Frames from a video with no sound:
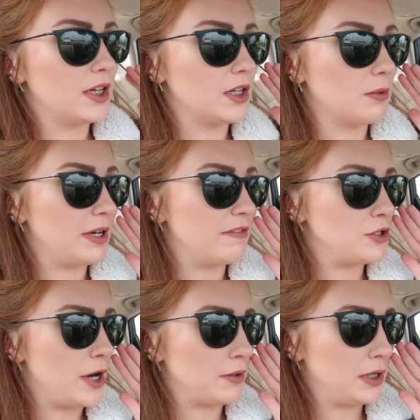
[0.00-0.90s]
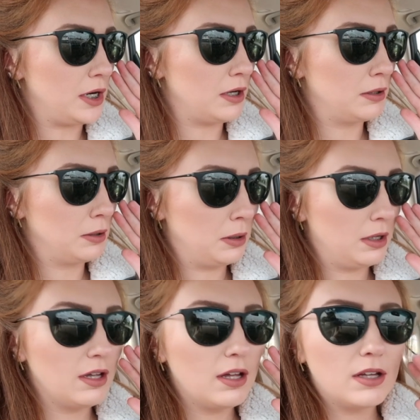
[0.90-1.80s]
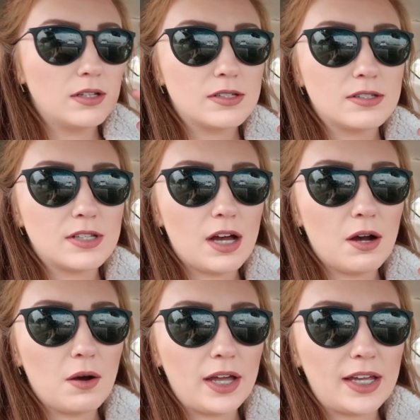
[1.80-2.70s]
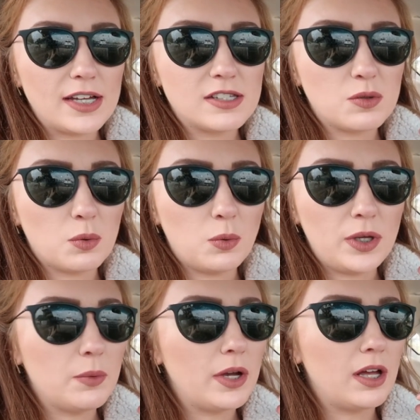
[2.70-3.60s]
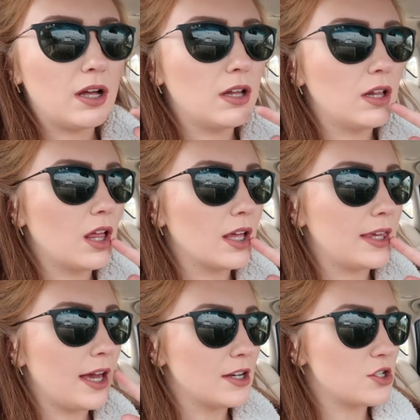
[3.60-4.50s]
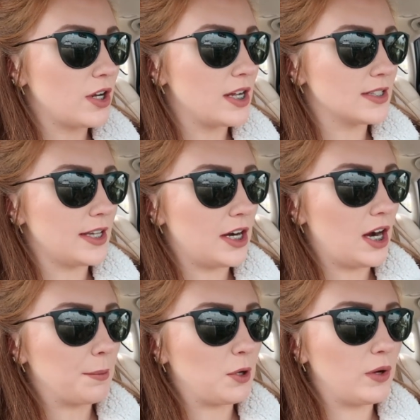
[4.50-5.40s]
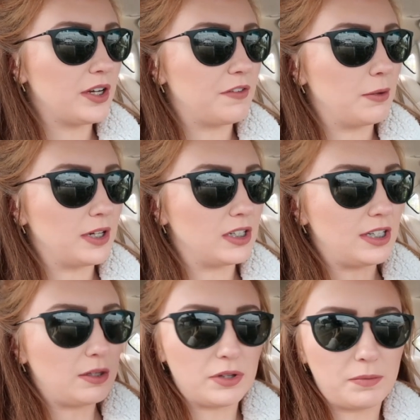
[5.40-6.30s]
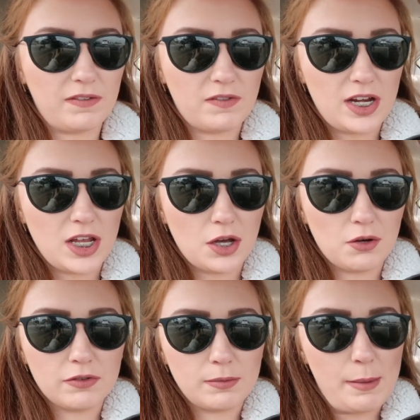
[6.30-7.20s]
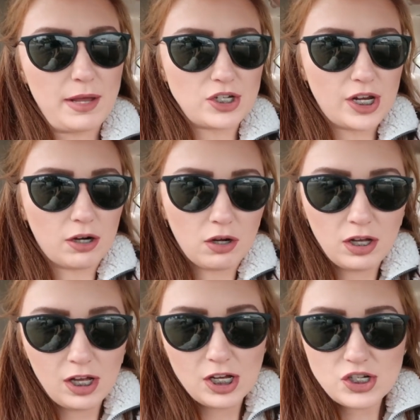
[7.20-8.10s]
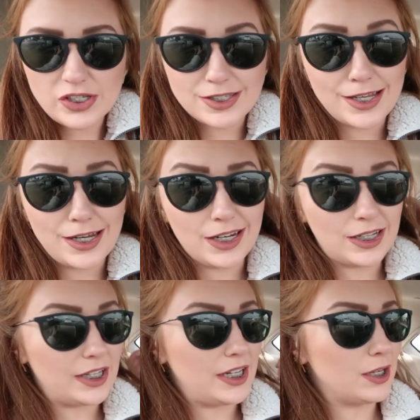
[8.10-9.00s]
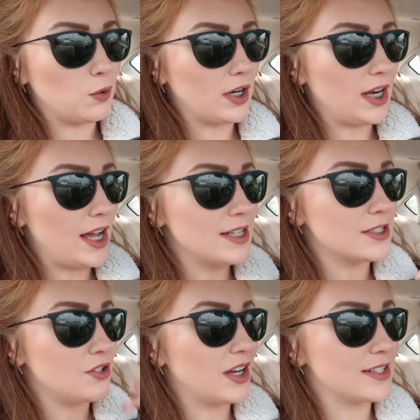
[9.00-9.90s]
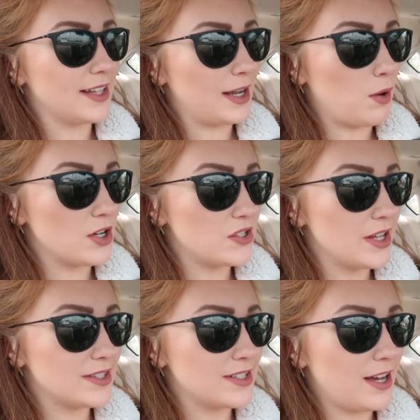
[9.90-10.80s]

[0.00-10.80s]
in a little bit of a drought here. So I guess we will catch you guys later. I'm going to film a clean with me video for my main channel just because I need to clean and organize and you guys like watching that